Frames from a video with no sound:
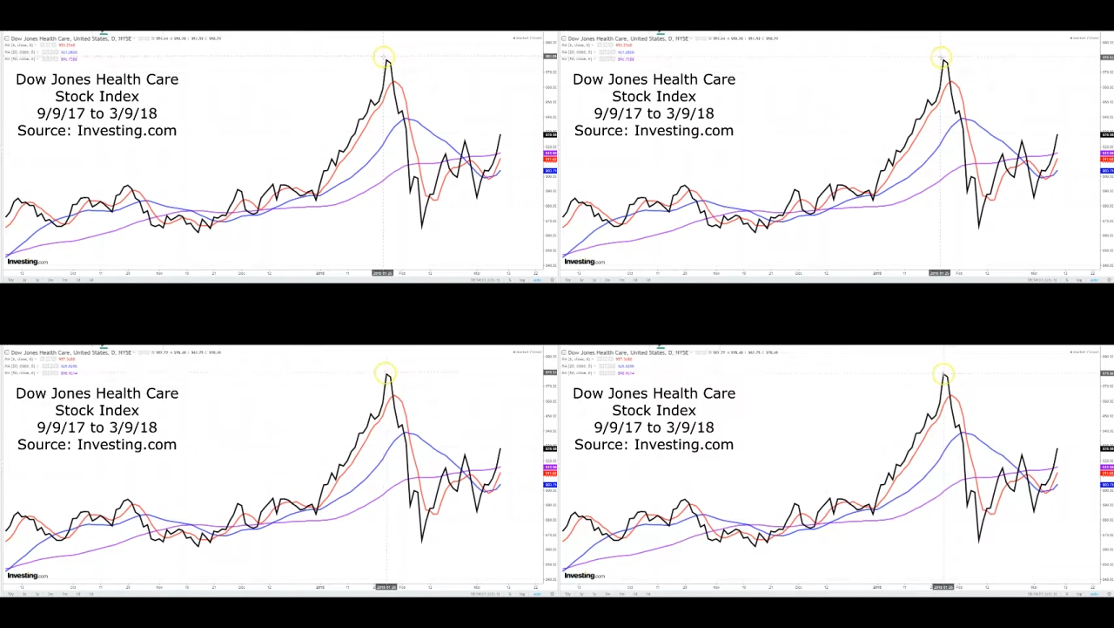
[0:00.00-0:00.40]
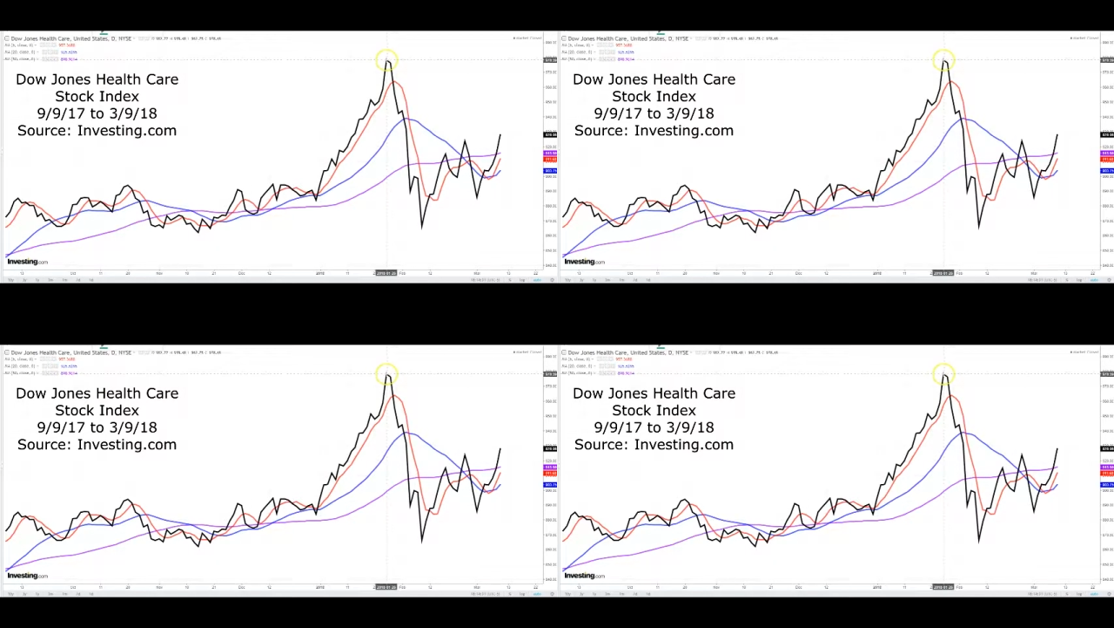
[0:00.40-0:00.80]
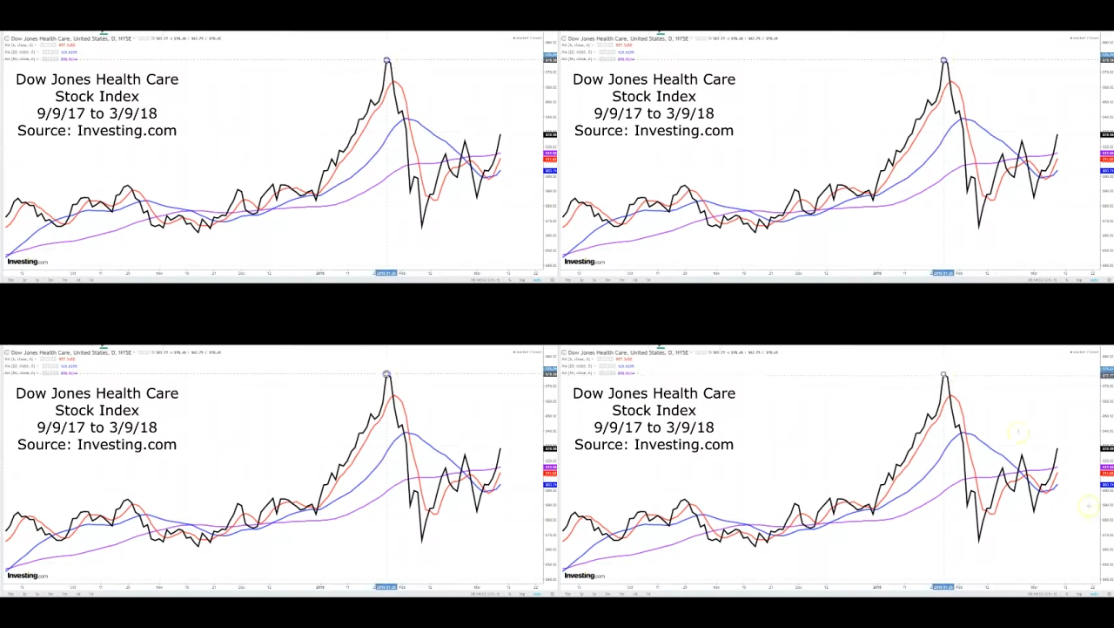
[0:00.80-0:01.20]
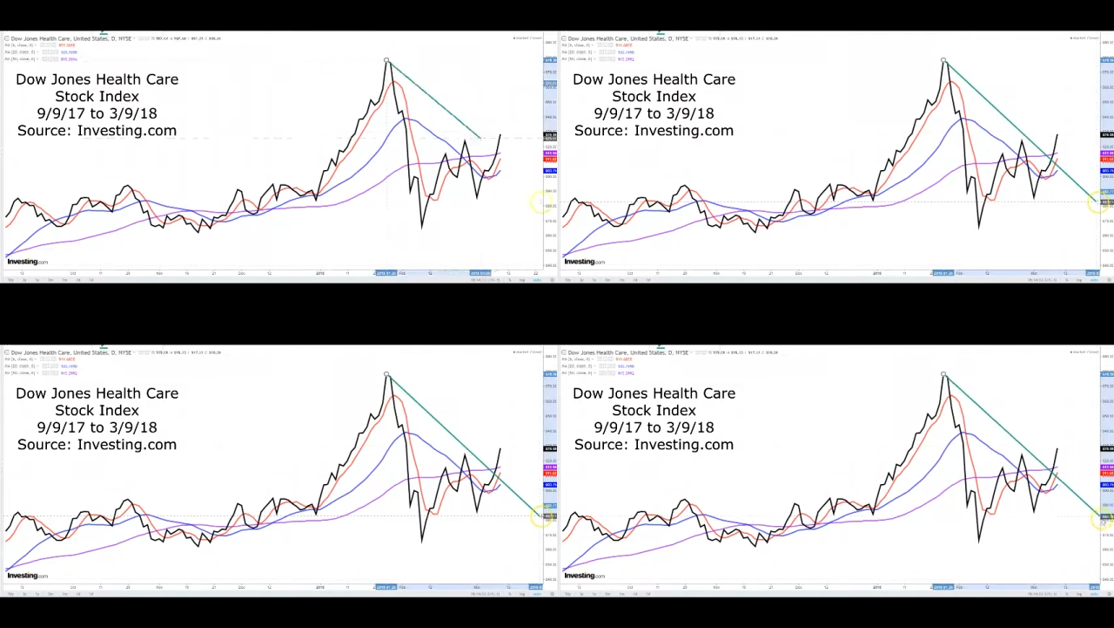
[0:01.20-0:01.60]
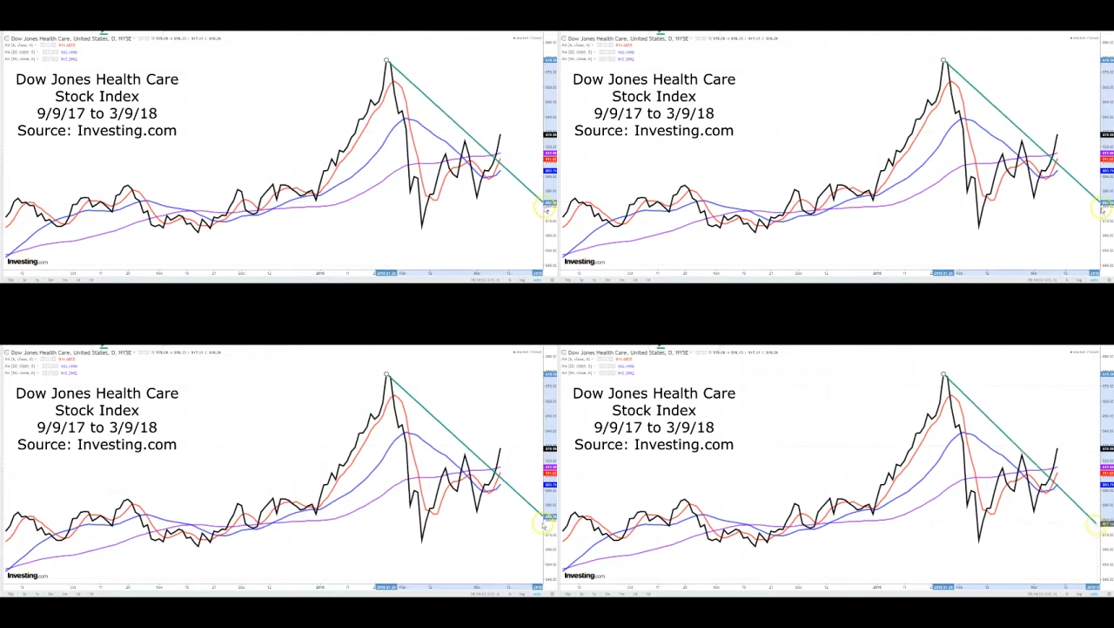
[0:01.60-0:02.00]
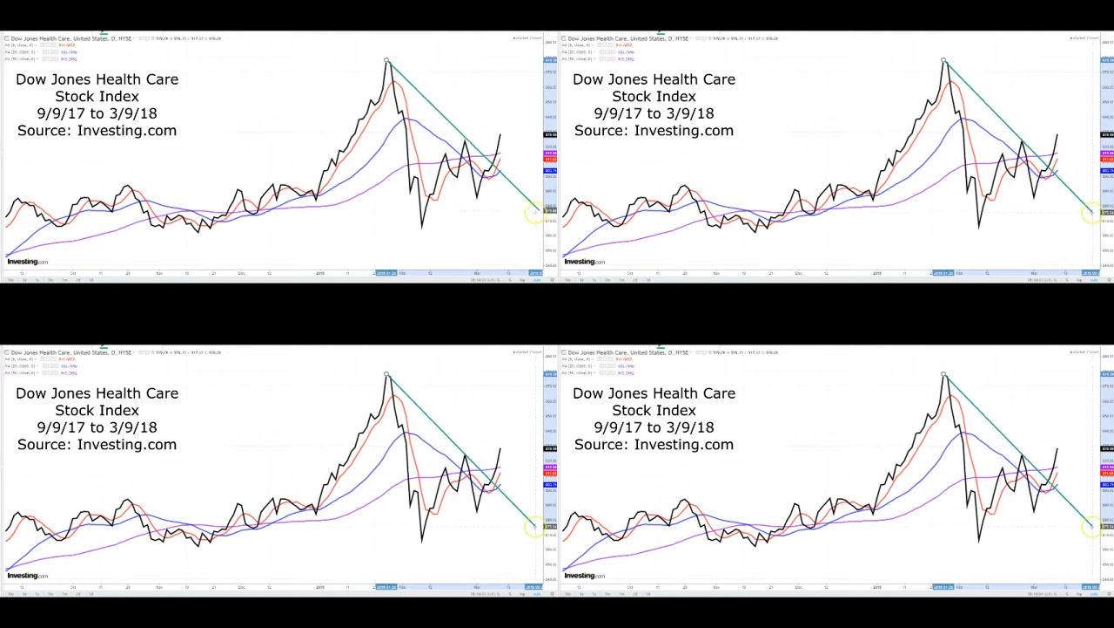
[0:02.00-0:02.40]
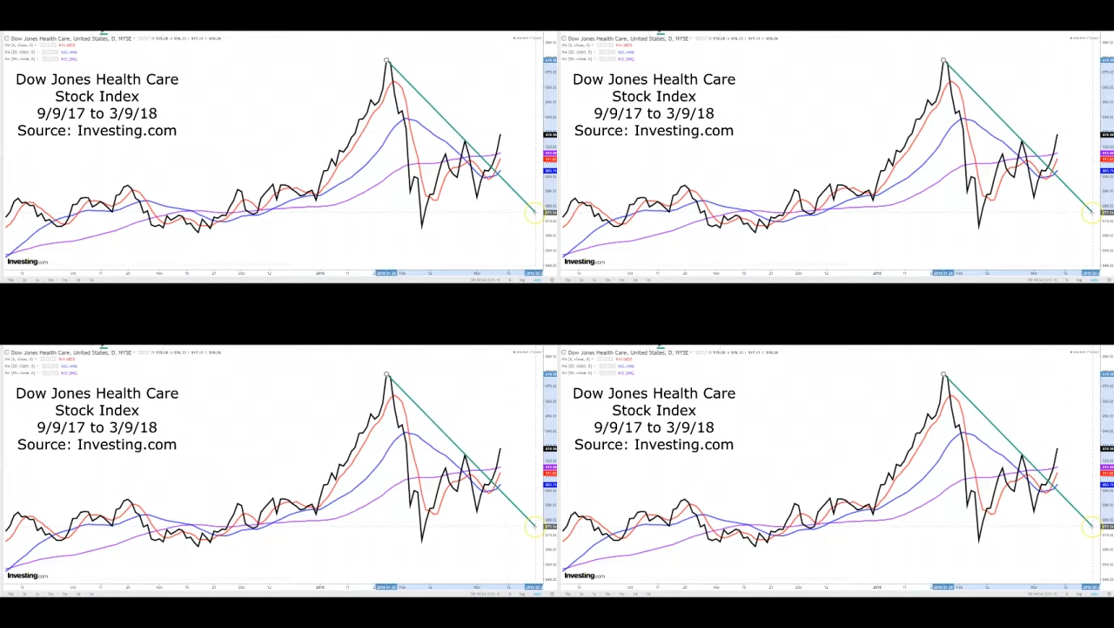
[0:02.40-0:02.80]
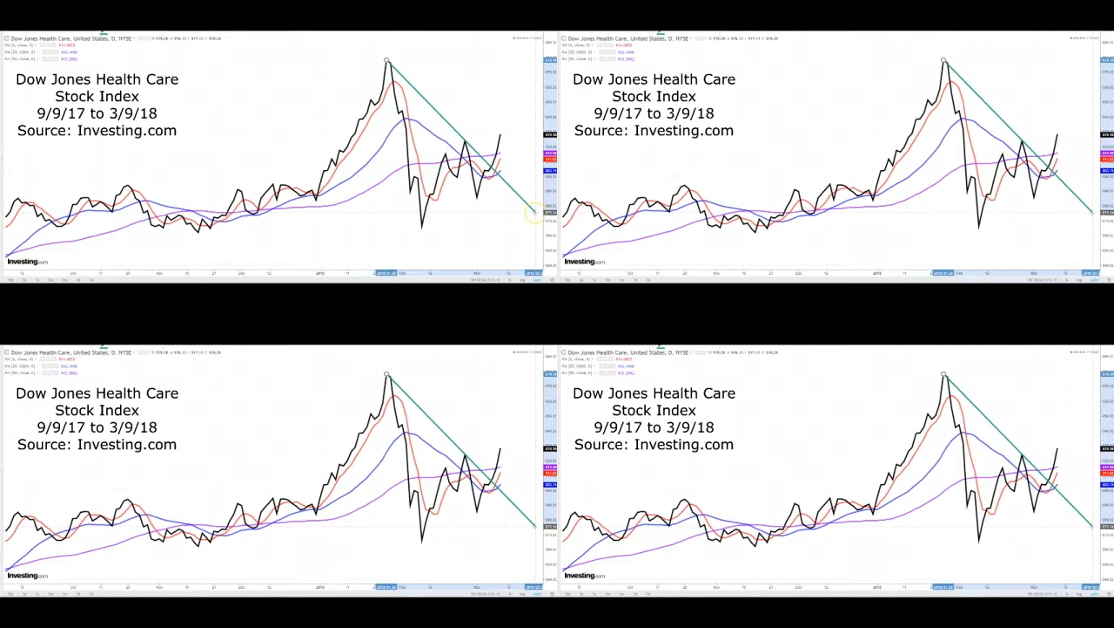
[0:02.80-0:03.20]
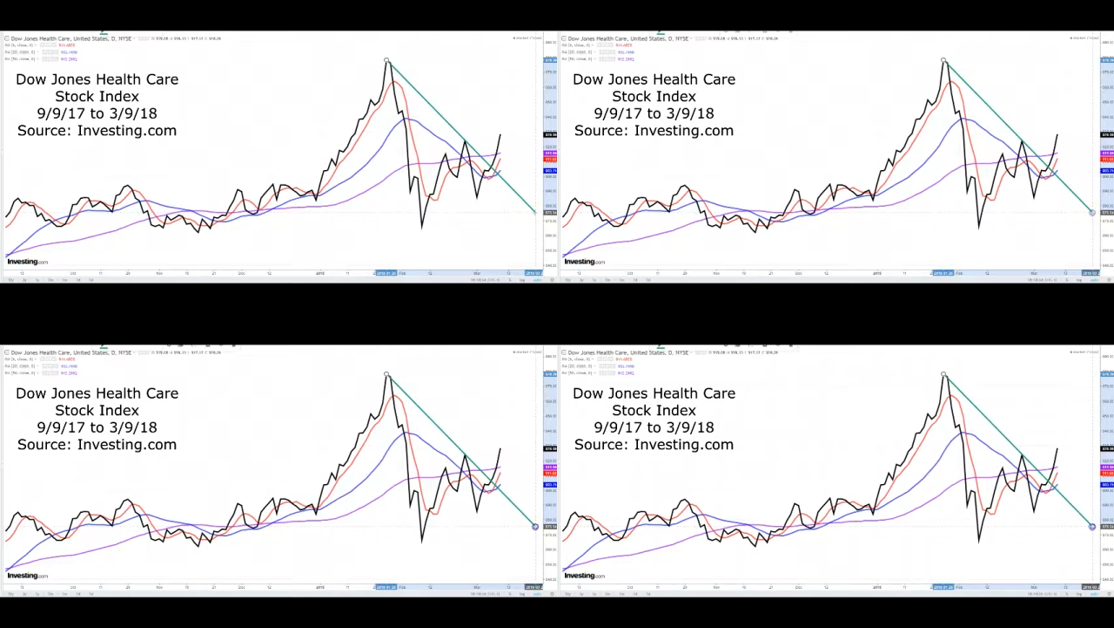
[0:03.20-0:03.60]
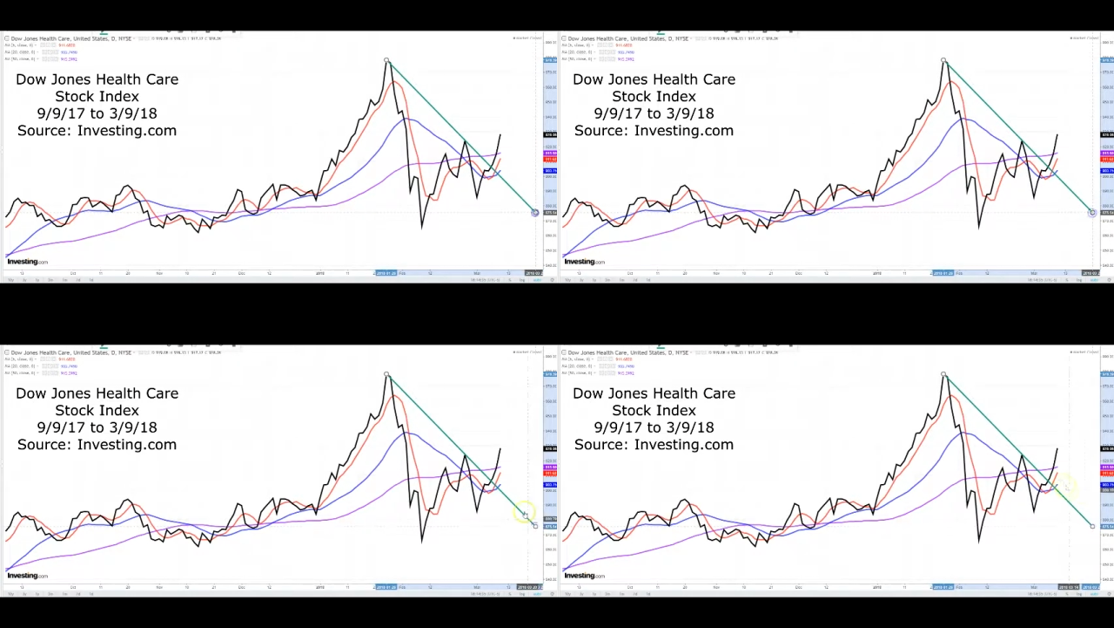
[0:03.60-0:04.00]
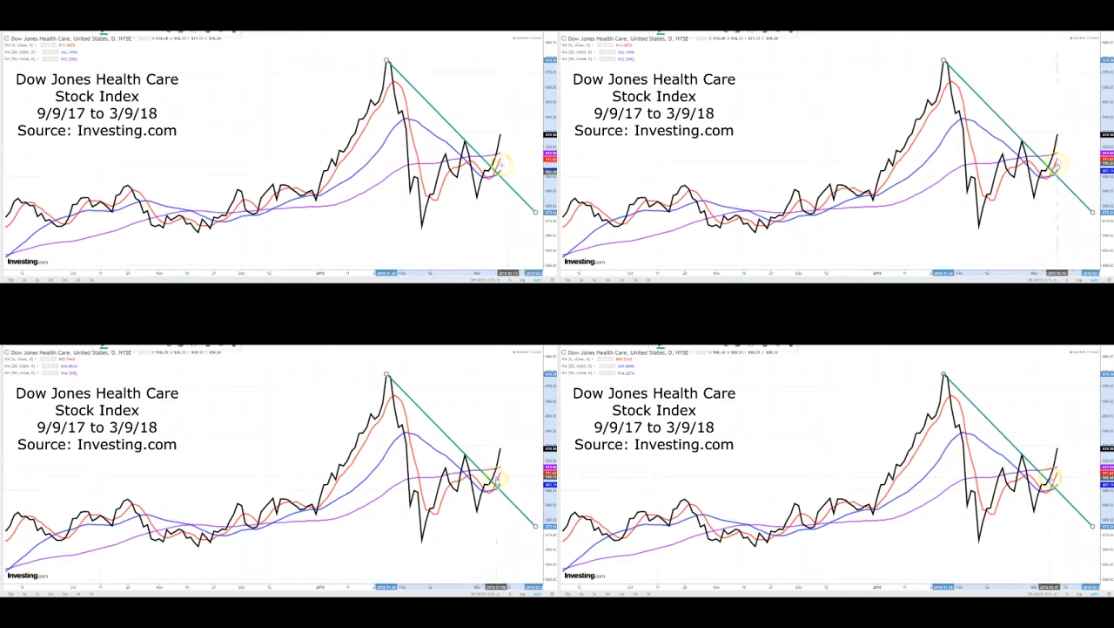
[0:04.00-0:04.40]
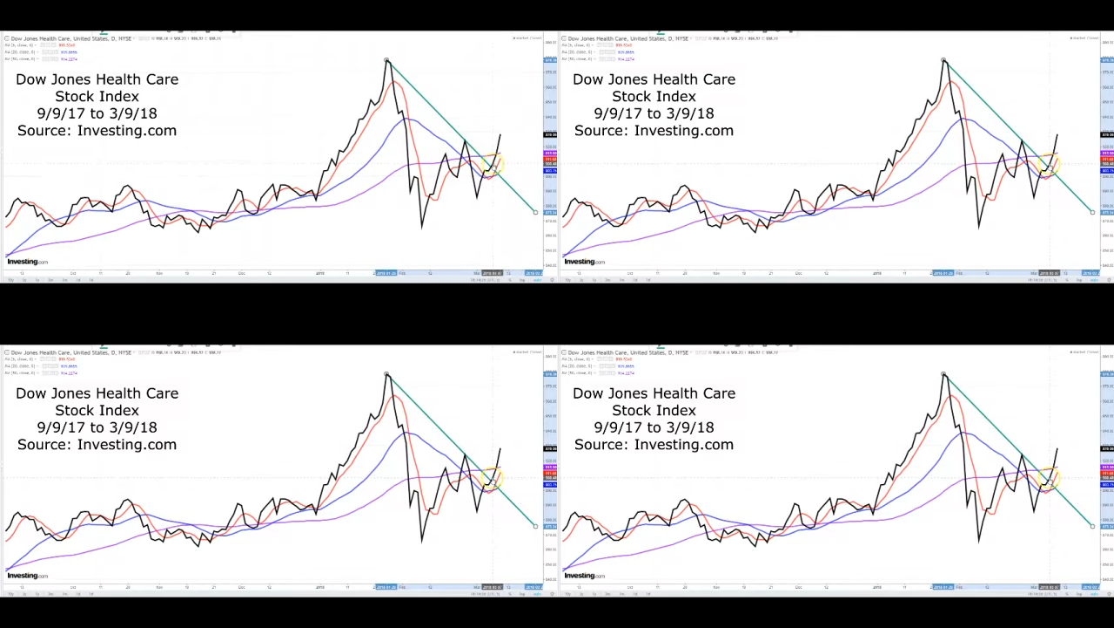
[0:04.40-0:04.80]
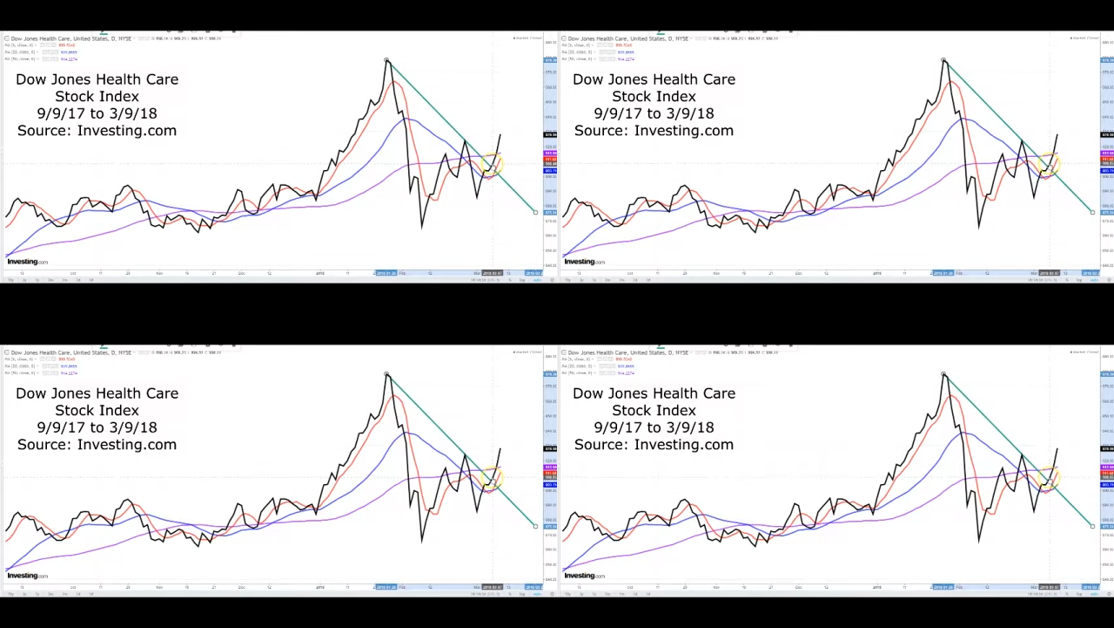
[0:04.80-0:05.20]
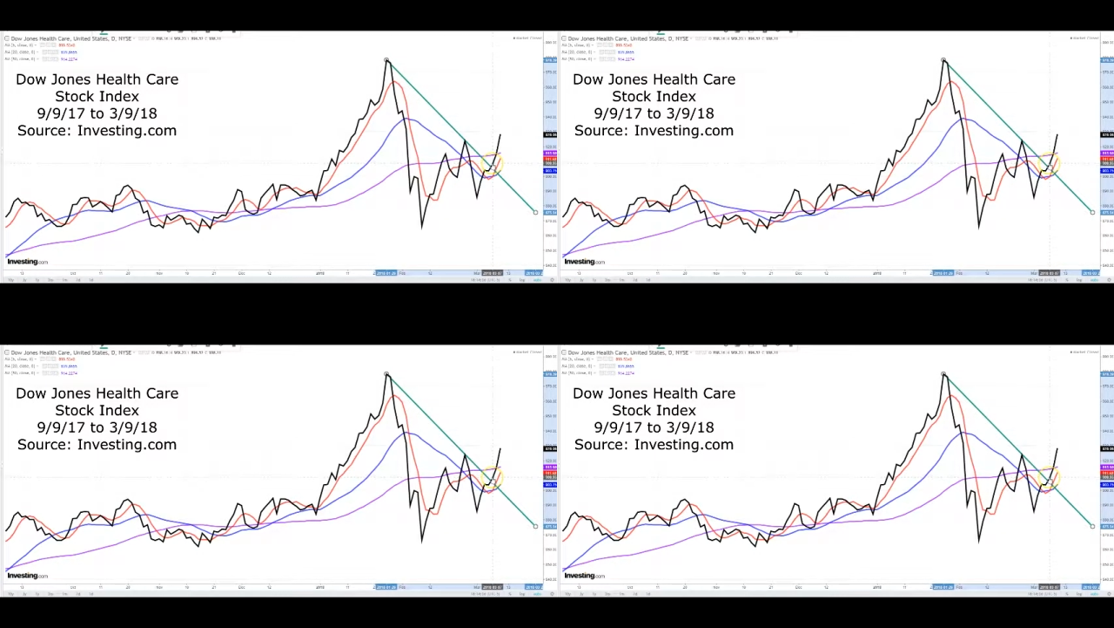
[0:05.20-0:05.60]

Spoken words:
Nobody's mouth can be seen.